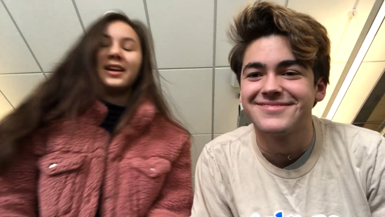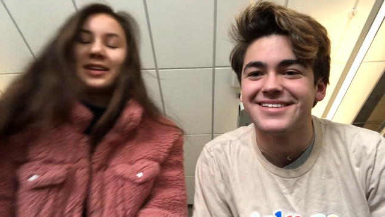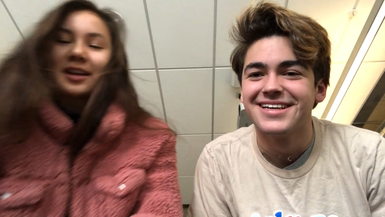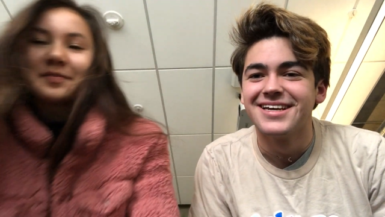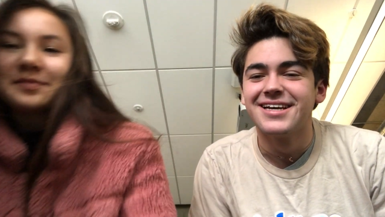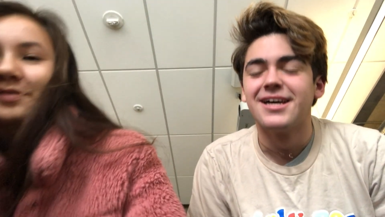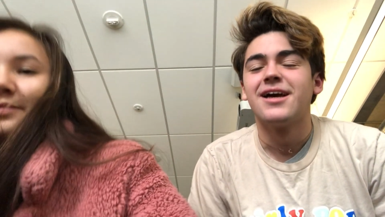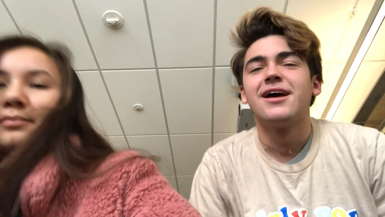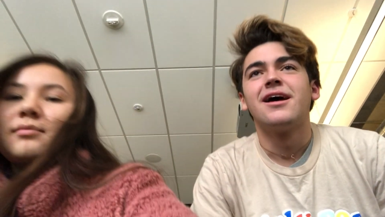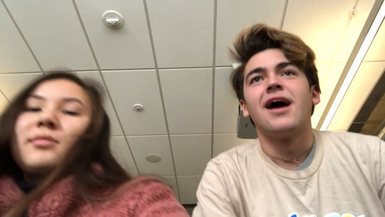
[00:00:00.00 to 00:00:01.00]
Speaker 1: Yeah.
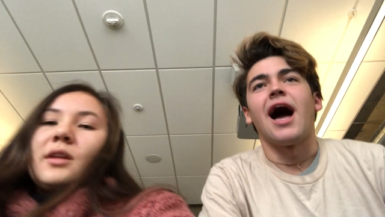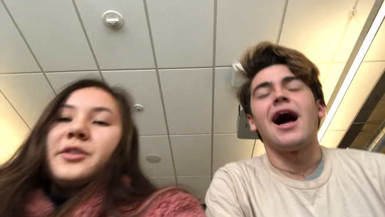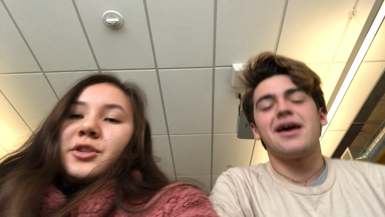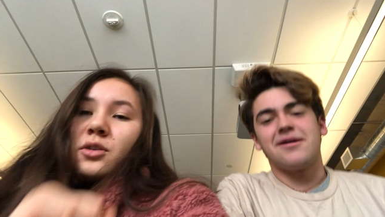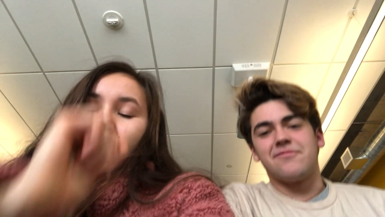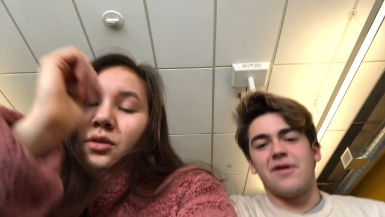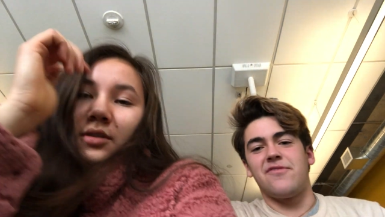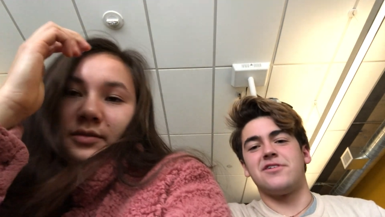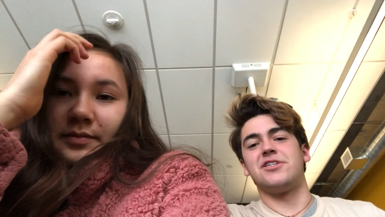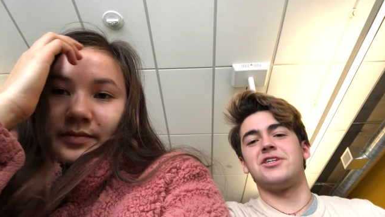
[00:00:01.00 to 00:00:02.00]
I so, my
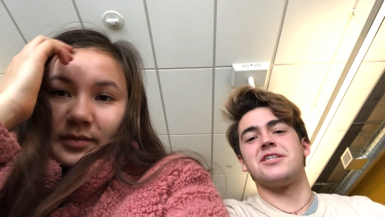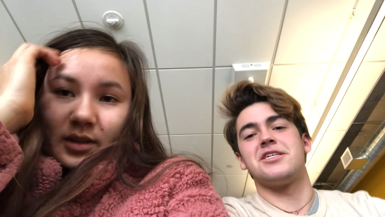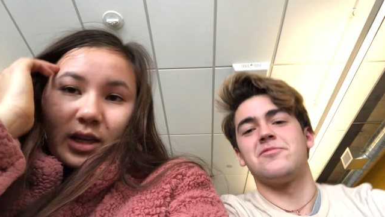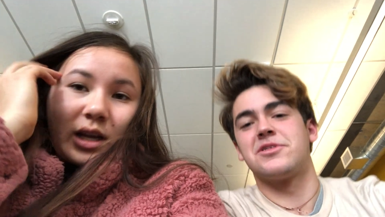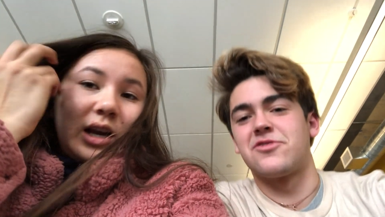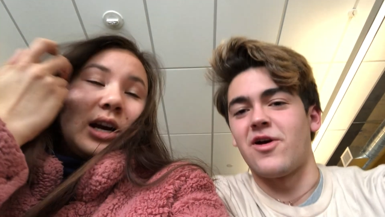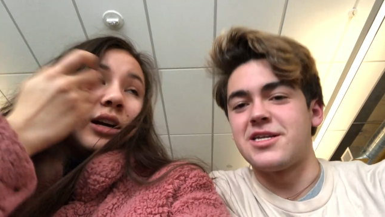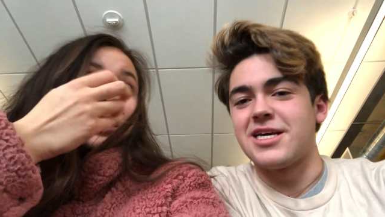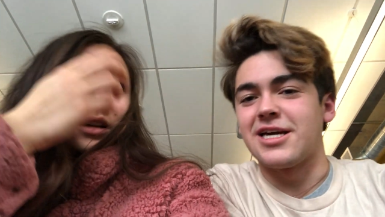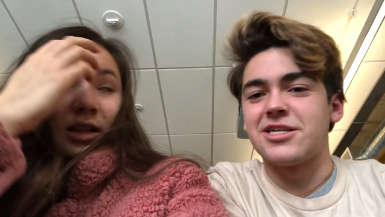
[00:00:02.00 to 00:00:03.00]
first suggestion was
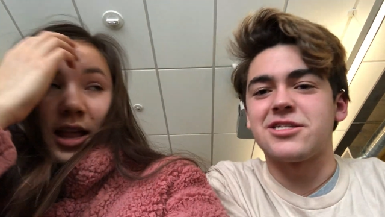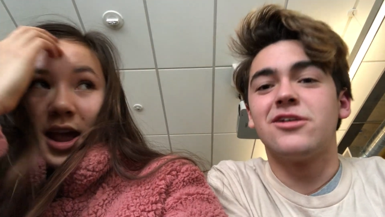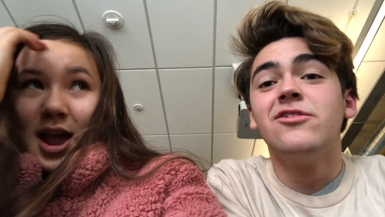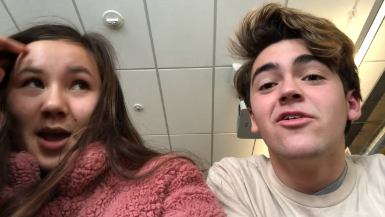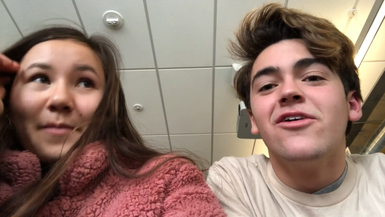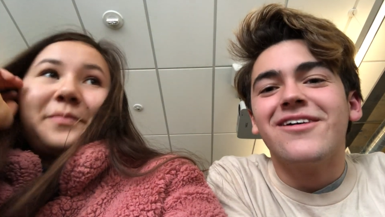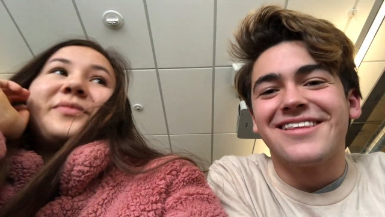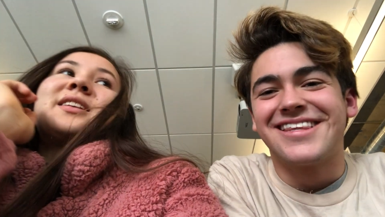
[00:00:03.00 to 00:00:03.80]
grunting. Just, mm.